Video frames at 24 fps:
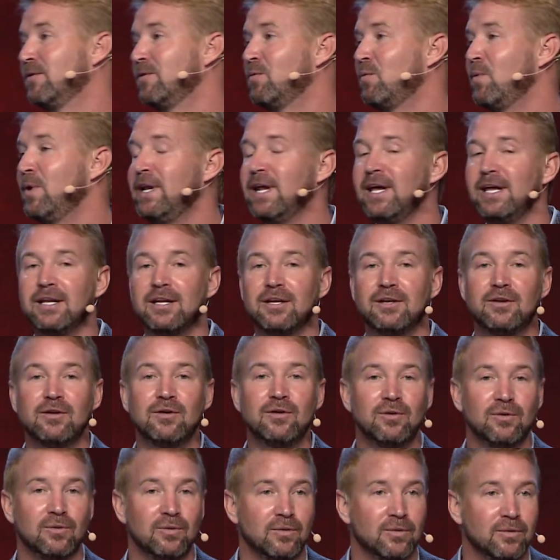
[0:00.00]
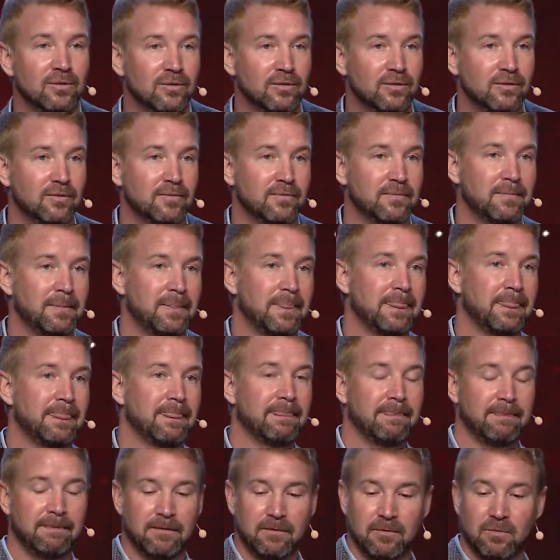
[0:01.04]
we need to do
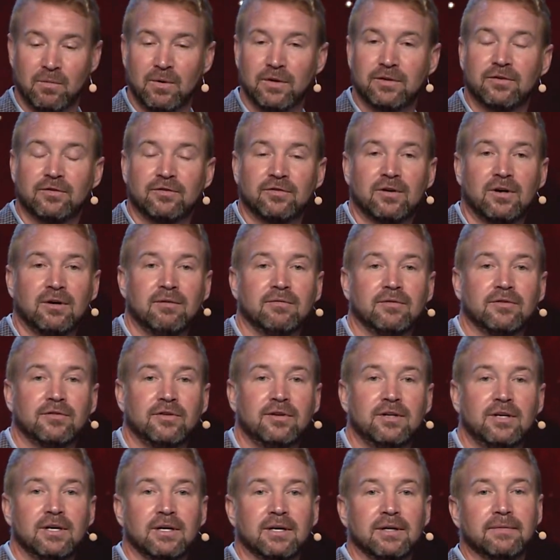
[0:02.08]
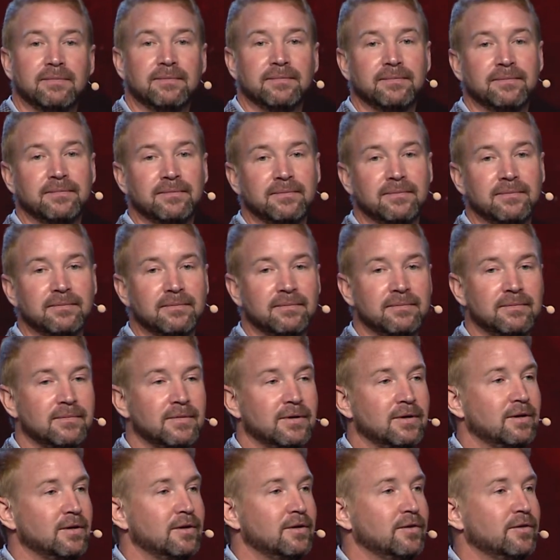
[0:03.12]
what the servants did.
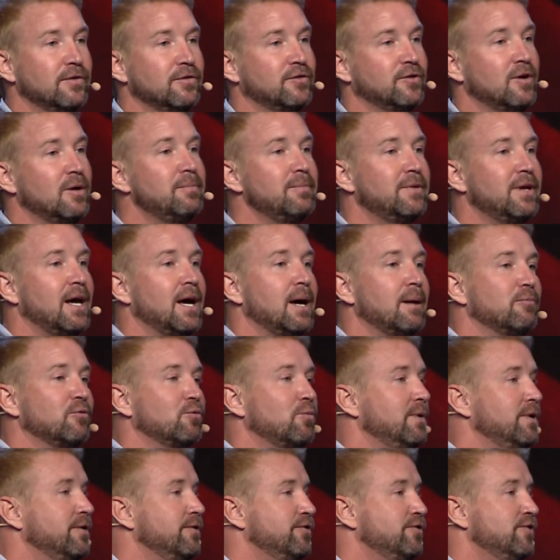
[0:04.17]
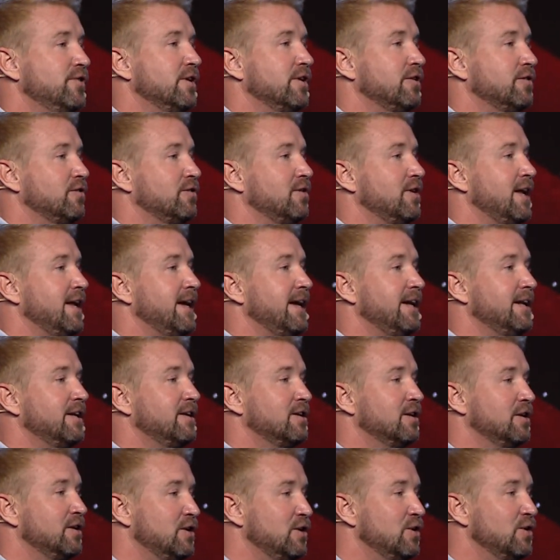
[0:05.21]
Sometimes we just need
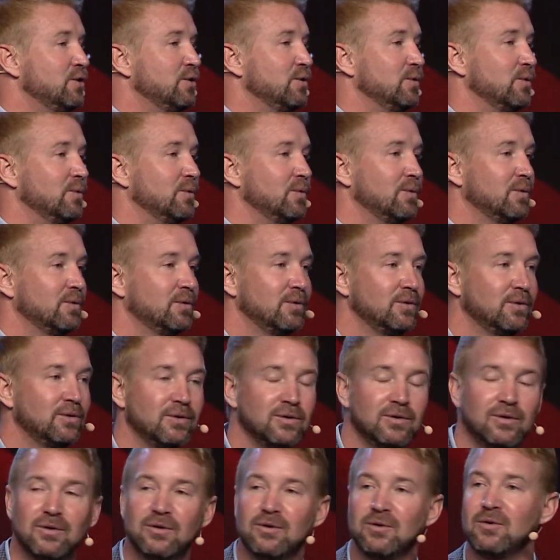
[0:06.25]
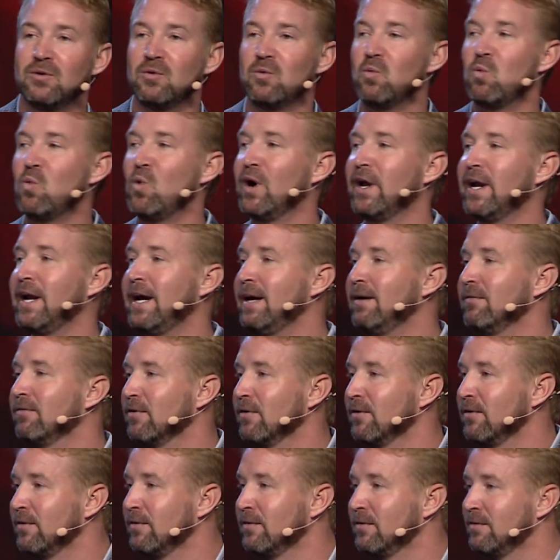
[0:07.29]
to do whatever
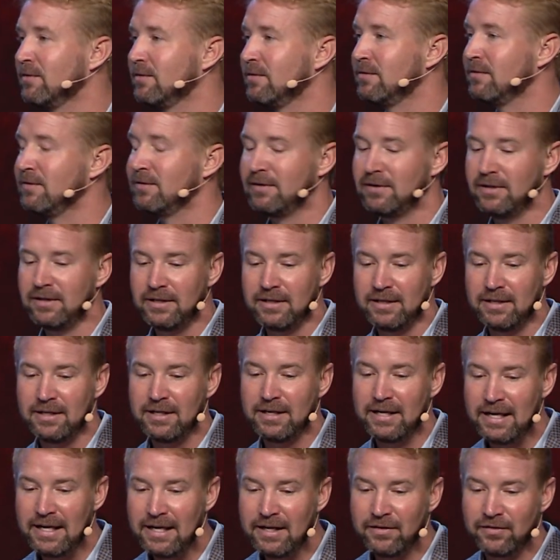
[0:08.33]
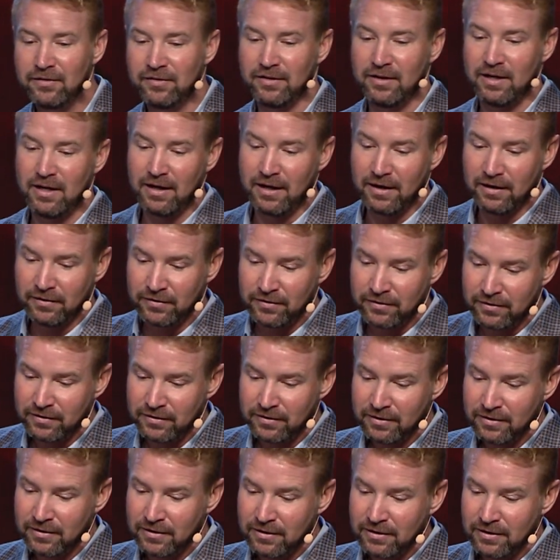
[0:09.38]
he says
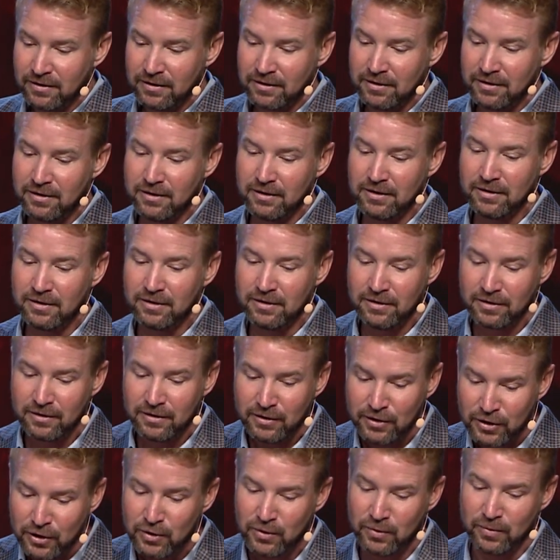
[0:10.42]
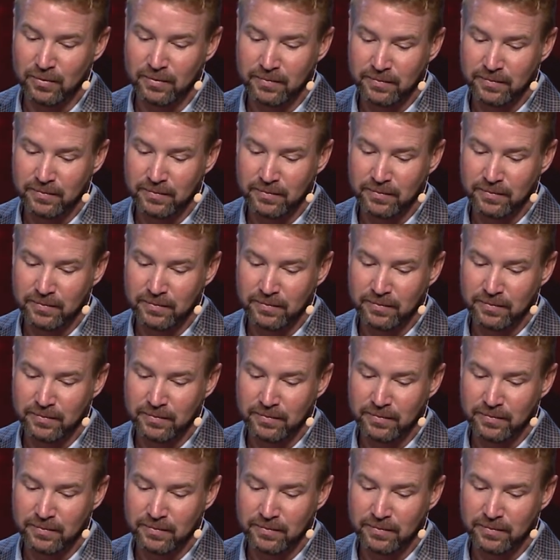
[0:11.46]
do.